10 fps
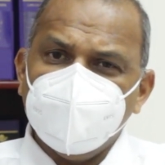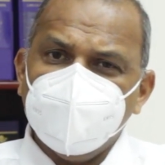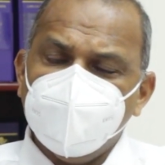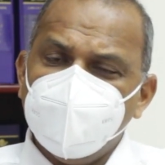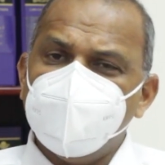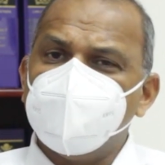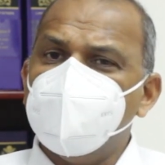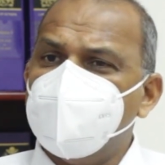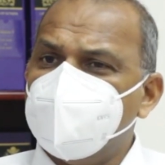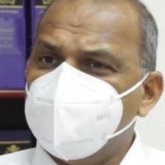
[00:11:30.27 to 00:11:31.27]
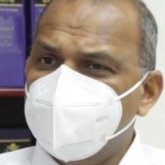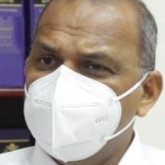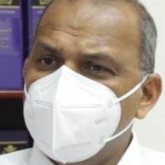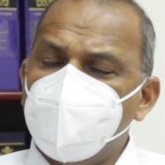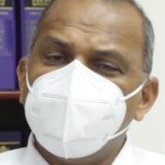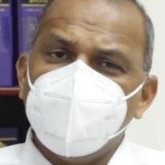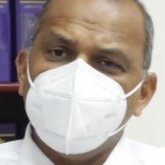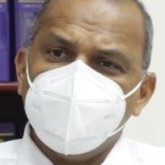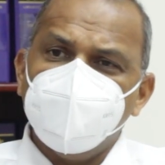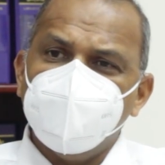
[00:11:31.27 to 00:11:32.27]
and therefore more
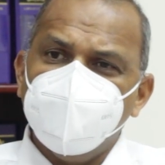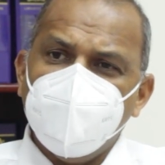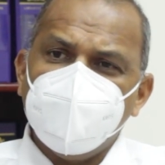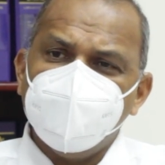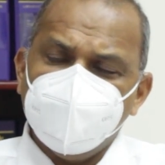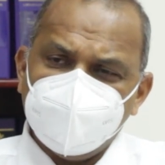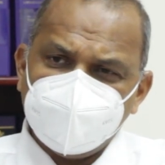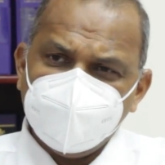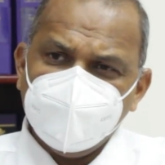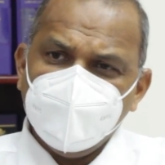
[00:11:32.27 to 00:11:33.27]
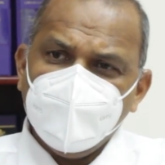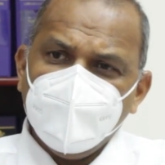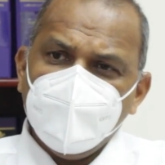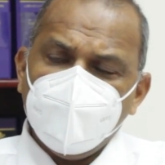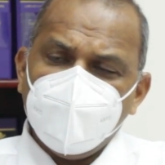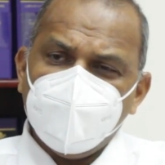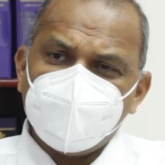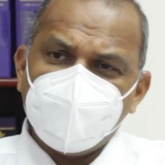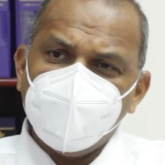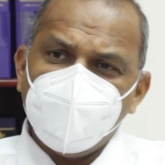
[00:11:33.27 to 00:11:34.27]
people would benefit
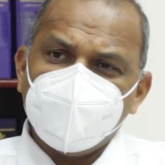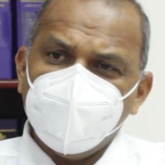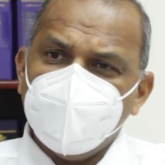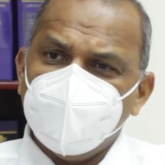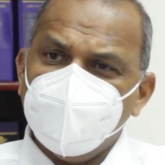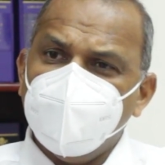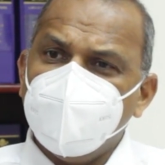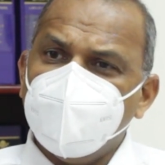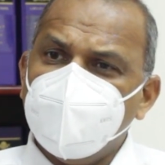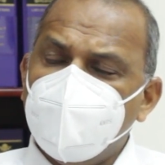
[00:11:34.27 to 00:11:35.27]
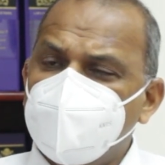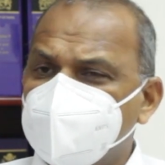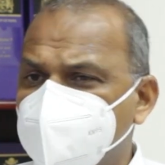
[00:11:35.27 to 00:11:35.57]
from what we are doing at